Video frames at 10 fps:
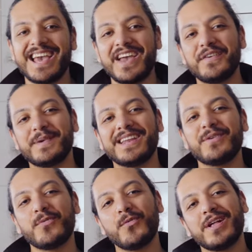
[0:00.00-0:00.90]
Hey
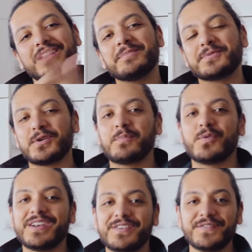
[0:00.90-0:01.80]
everybody, welcome to our
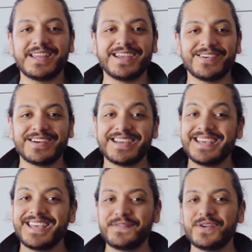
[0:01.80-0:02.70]
brand new video.
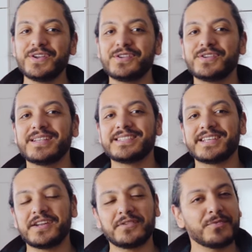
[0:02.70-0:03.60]
If you're new to this
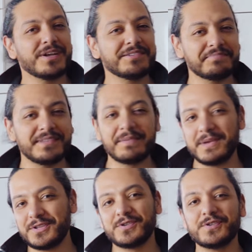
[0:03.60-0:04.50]
channel, well, let
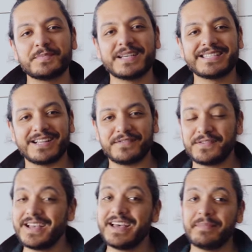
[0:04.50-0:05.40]
me introduce myself.
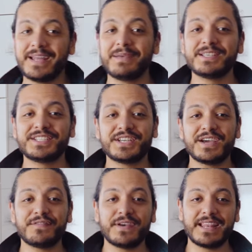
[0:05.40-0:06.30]
My name is
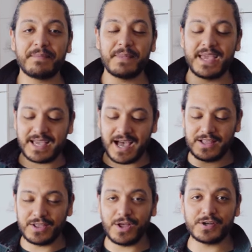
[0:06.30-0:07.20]
Jeff and I make
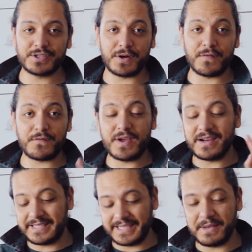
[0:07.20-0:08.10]
a lot of
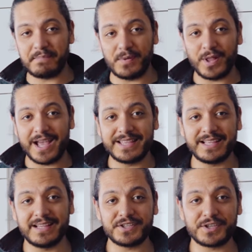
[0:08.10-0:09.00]
very simple and
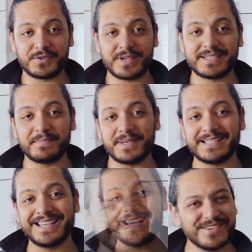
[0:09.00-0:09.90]
delicious
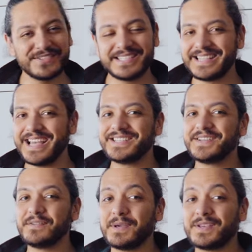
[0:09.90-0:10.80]
recipes. So stay
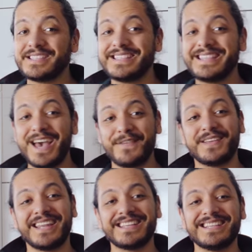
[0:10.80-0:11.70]
tuned because
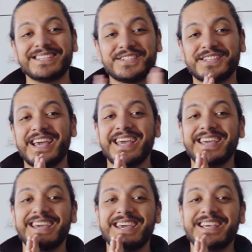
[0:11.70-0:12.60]
definitely
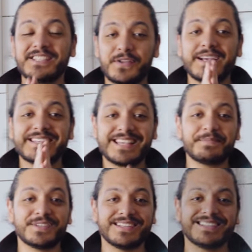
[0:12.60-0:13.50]
today is no
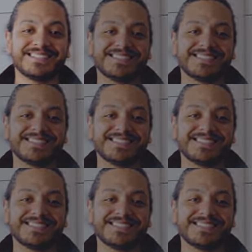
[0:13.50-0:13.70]
exception.